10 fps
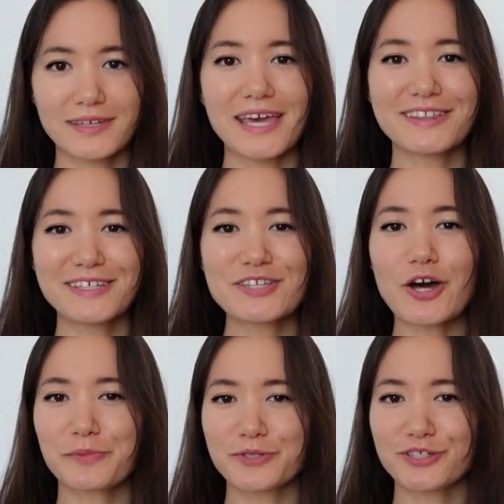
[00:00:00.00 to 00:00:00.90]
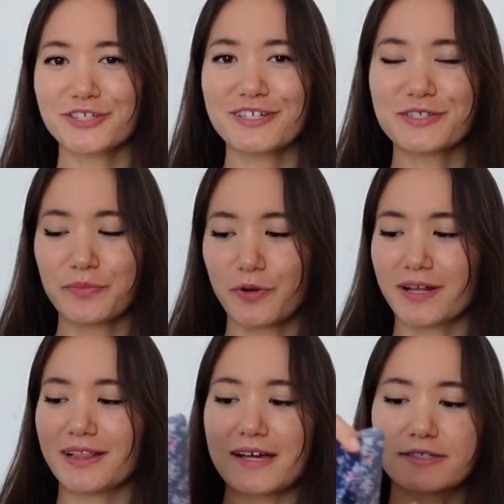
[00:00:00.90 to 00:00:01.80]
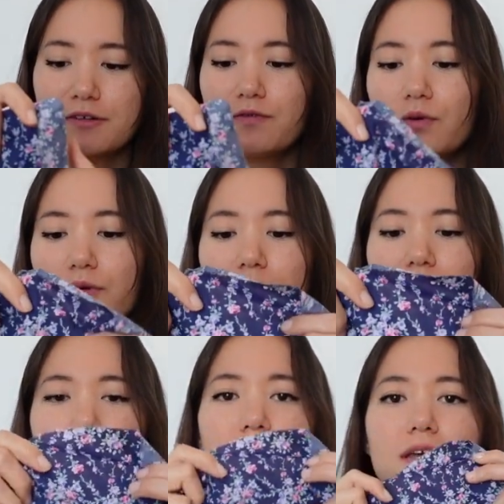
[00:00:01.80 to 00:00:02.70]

And this option is a more classic floral.